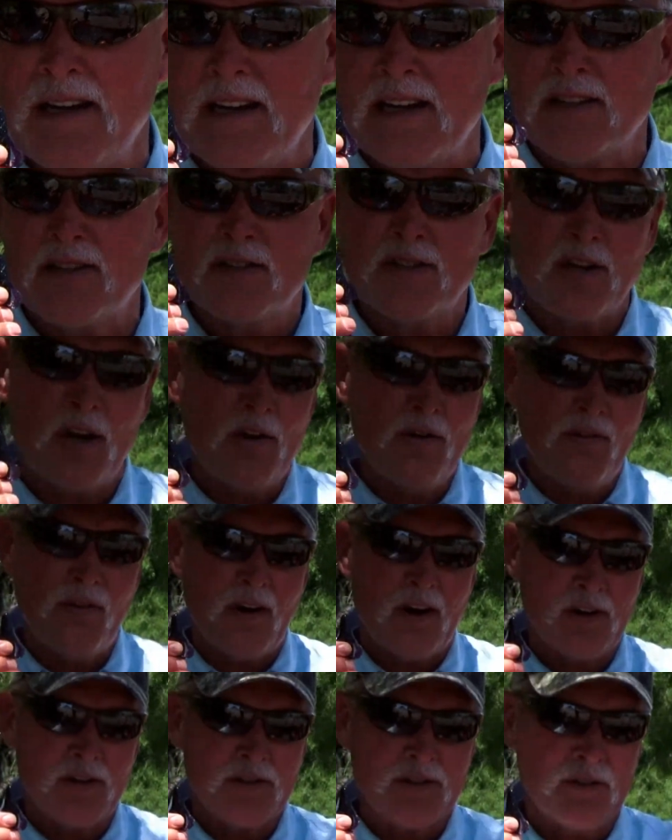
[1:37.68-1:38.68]
It's so
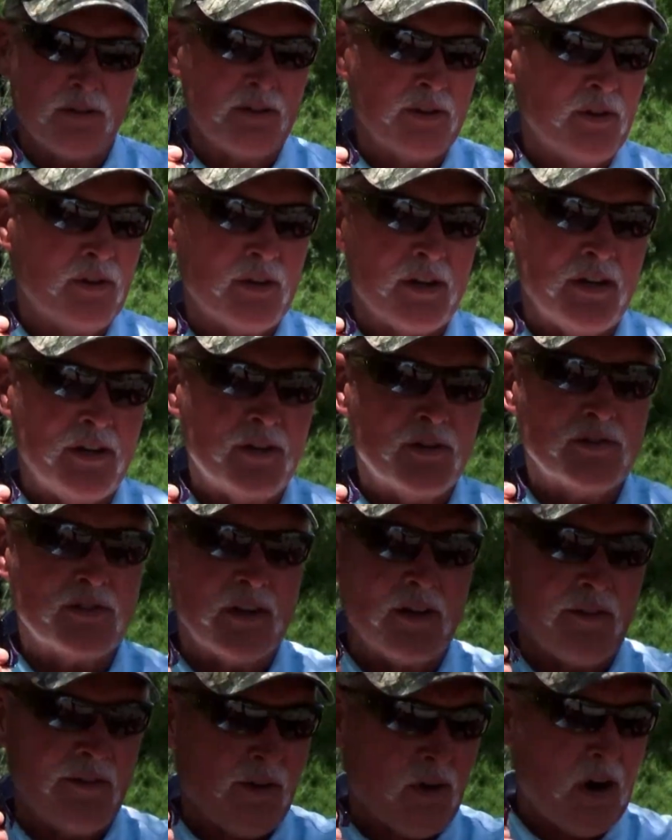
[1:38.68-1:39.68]
versatile. You can use
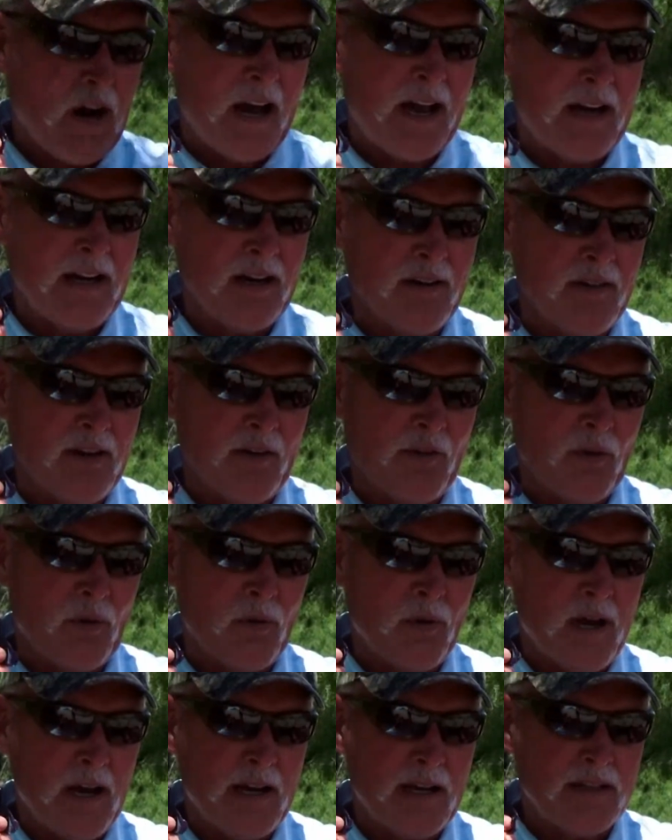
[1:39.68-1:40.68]
it a variety of different
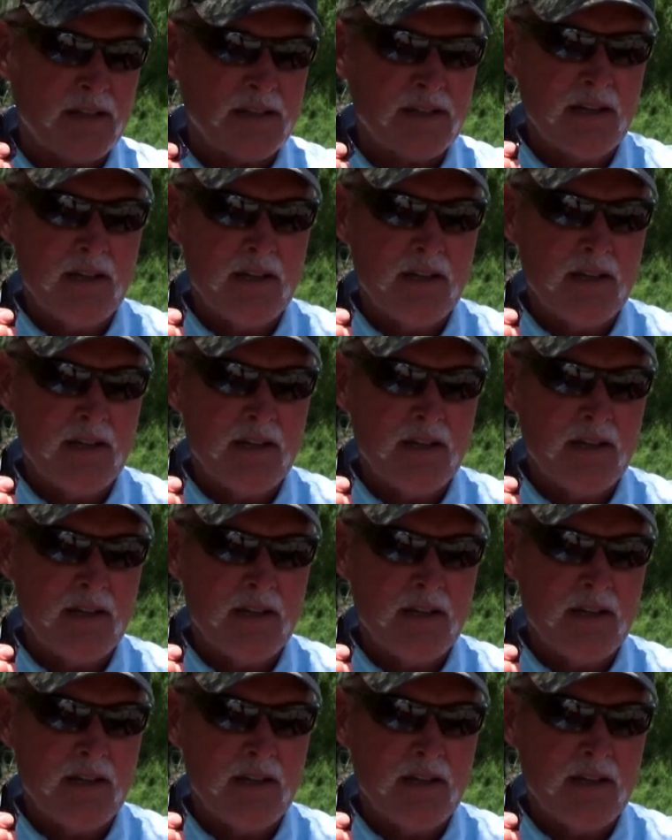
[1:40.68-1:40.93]
ways.